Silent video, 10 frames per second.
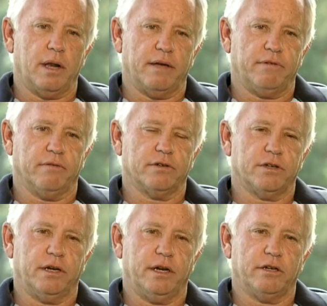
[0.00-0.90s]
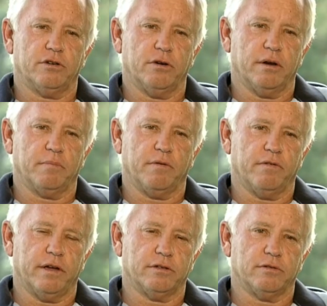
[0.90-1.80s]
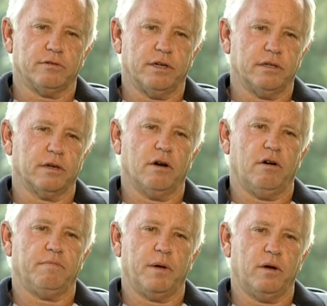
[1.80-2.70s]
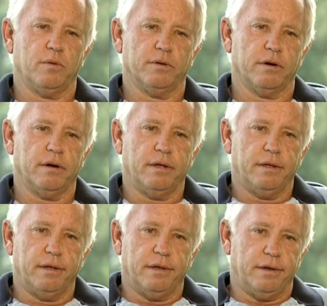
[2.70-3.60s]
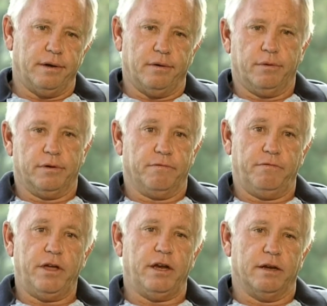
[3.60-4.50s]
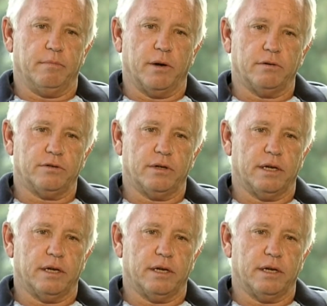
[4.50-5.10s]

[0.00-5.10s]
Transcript: I've never seen any touring professionals hit the golf ball with their feet in motion.